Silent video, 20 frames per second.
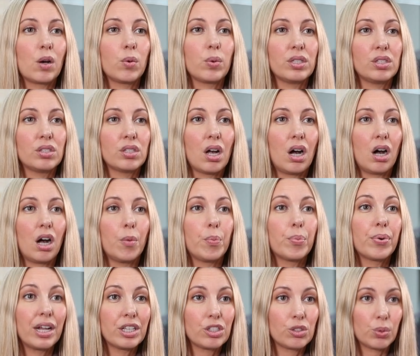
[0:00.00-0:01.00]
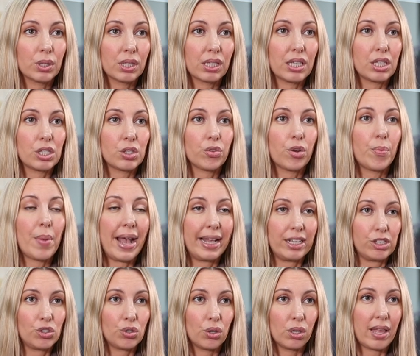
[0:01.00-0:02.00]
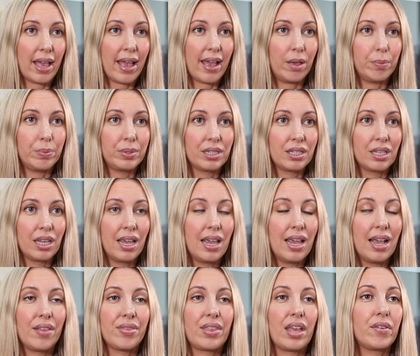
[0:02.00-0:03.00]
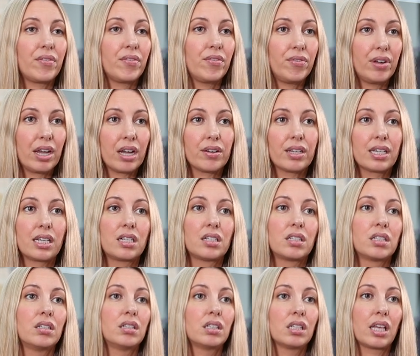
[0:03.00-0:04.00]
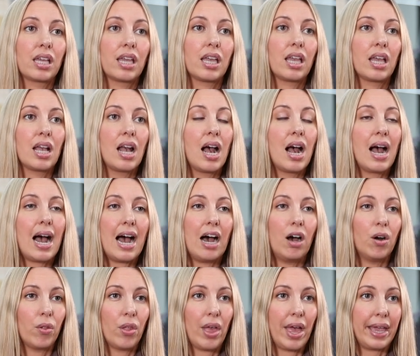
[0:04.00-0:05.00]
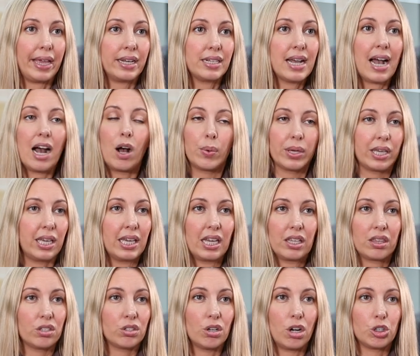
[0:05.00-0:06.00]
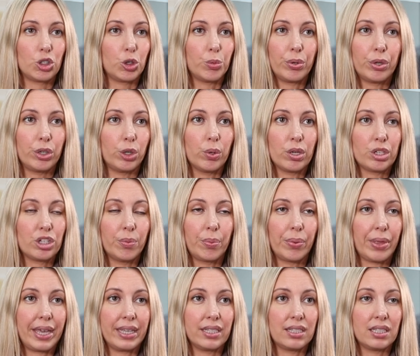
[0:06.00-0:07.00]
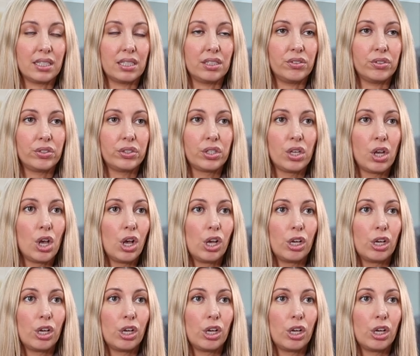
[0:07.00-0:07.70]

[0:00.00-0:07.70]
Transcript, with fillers: We saw a press release from Astrolabs that very clearly outlined how we can get this entrepreneurship license.